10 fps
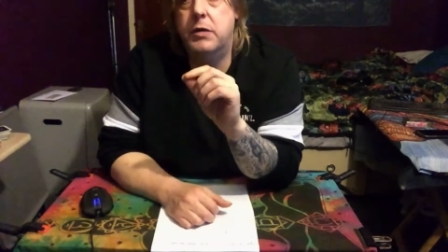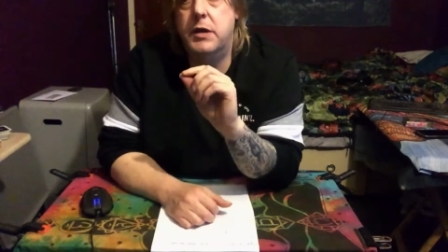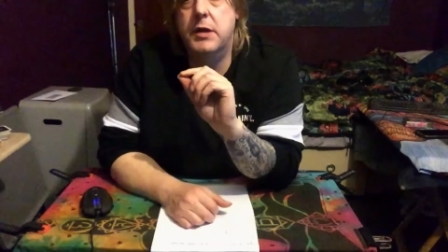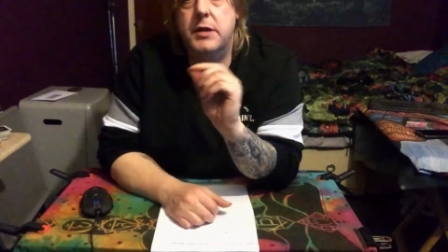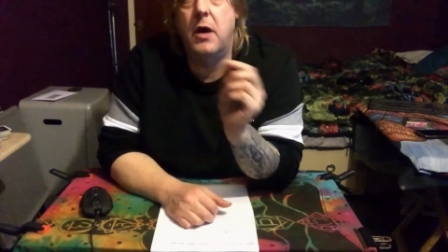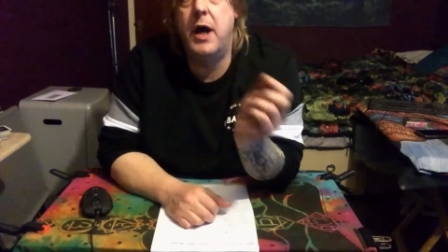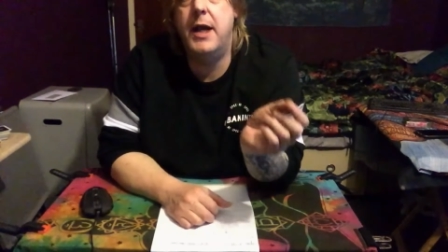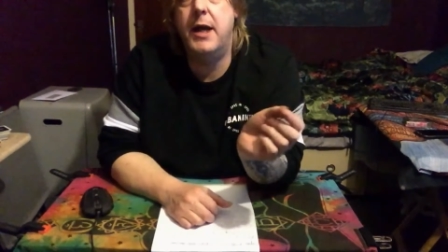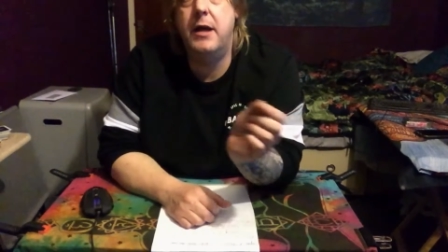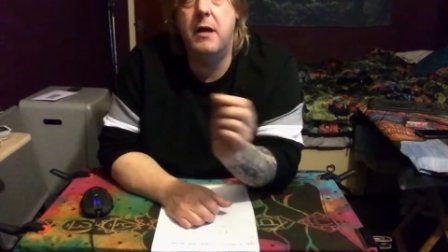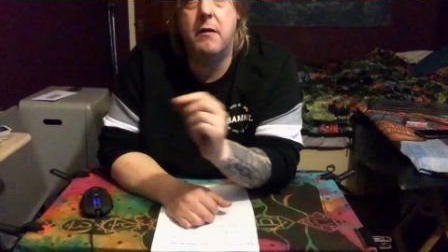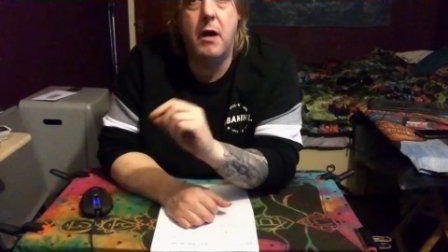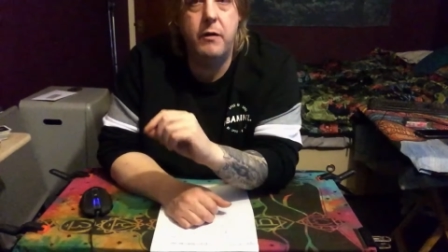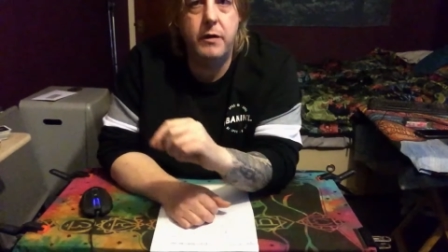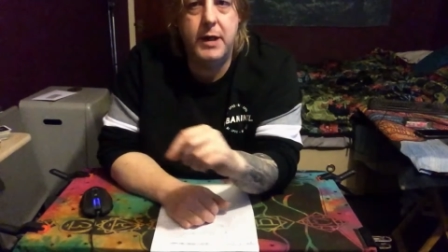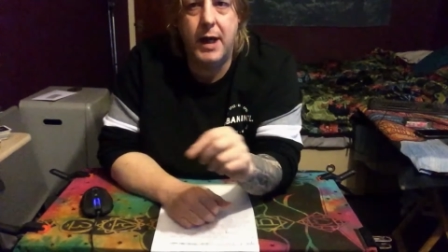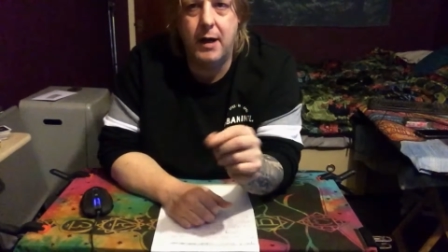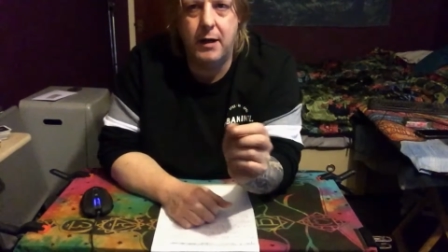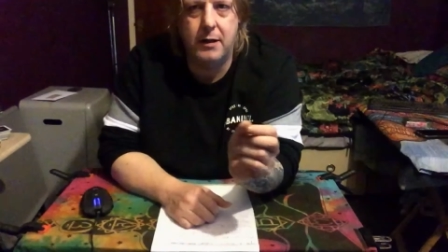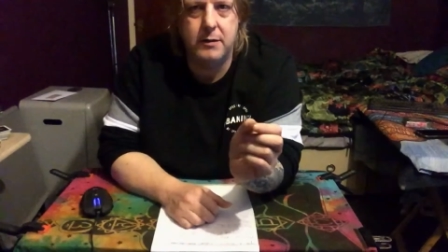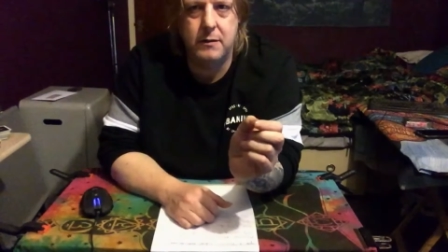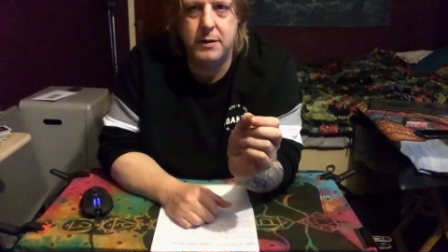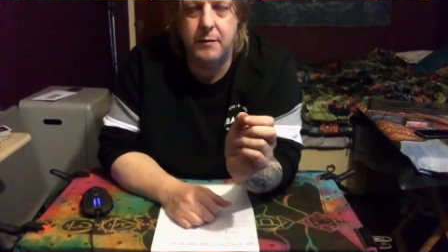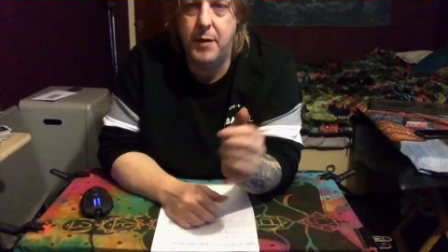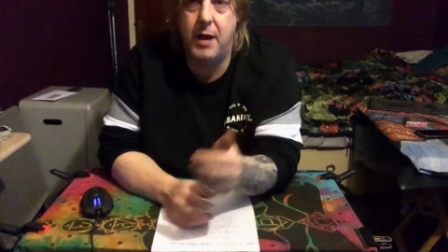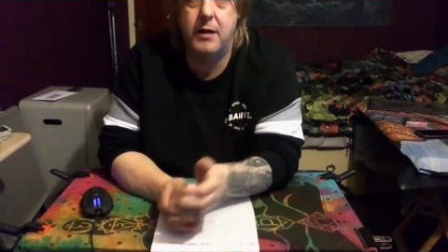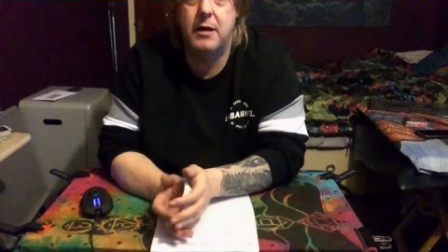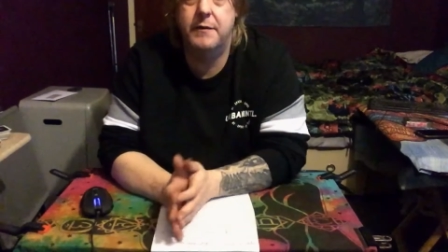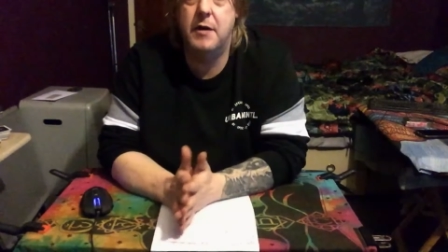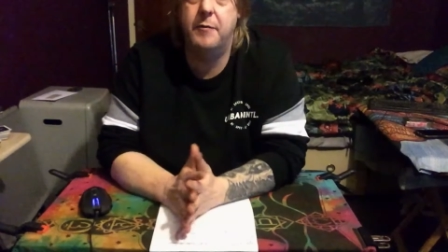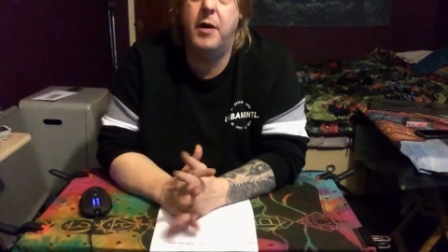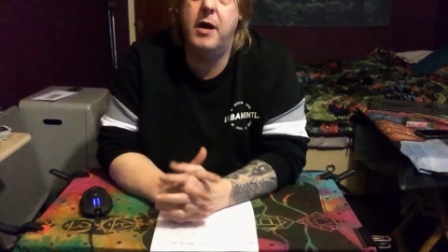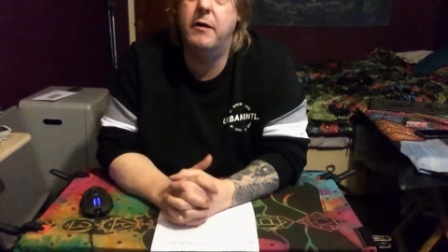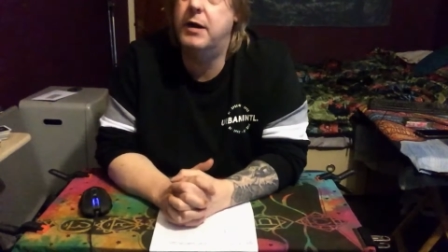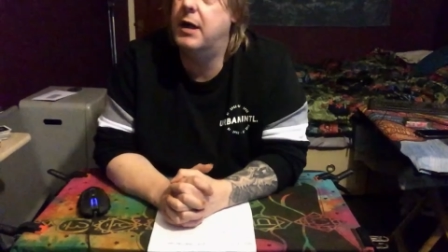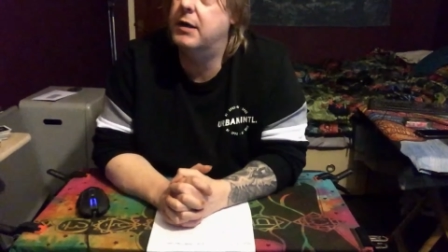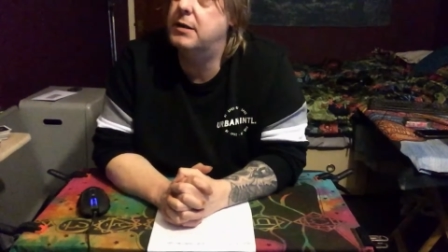designing your own card or something. Man, I'd love to have my own card